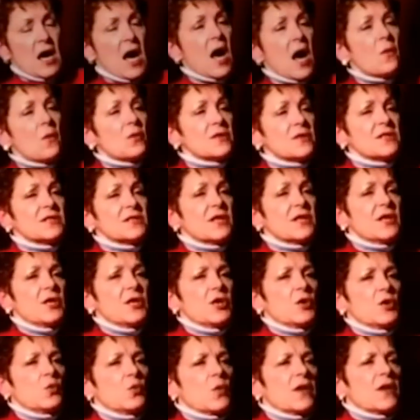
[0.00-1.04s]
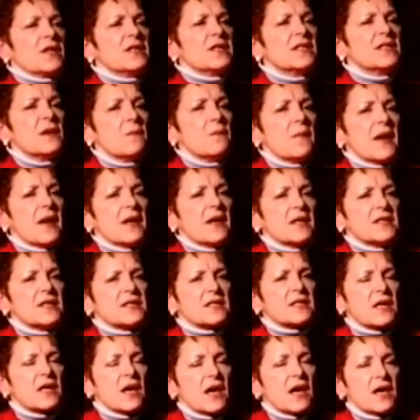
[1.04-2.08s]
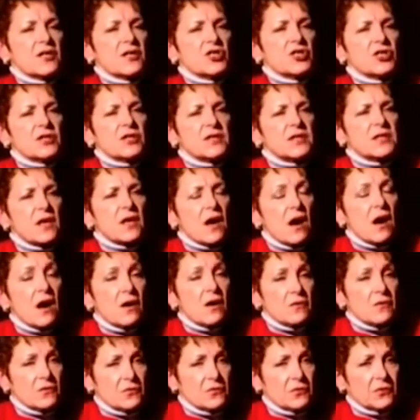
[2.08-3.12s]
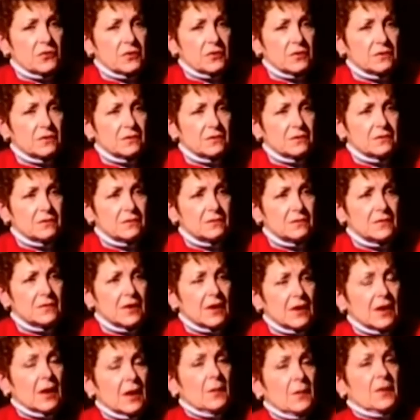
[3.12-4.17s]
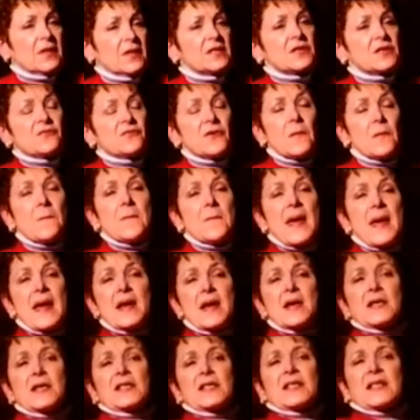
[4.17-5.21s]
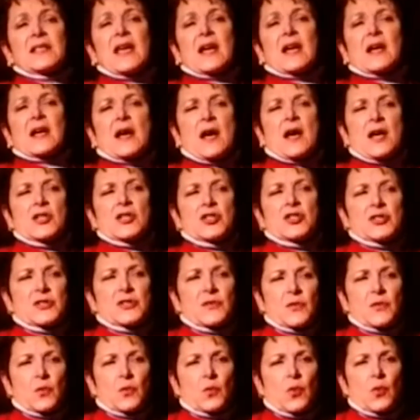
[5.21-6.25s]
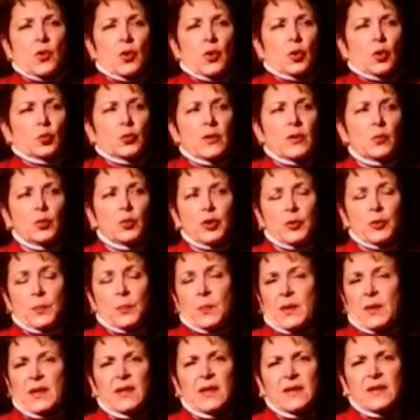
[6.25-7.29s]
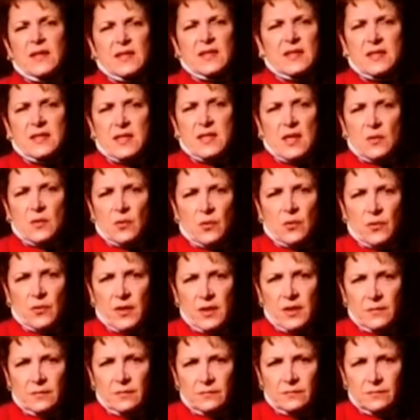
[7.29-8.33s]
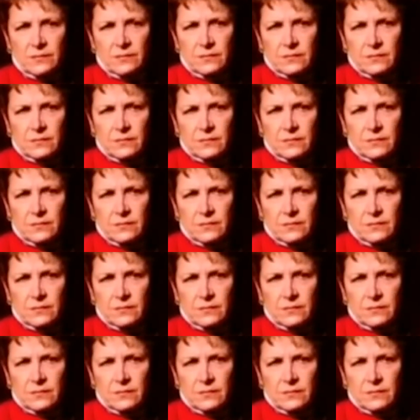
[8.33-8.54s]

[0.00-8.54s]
I would say to you, what has it made us conscious of? Because if it made us that conscious of the world, we wouldn't be in the state we're in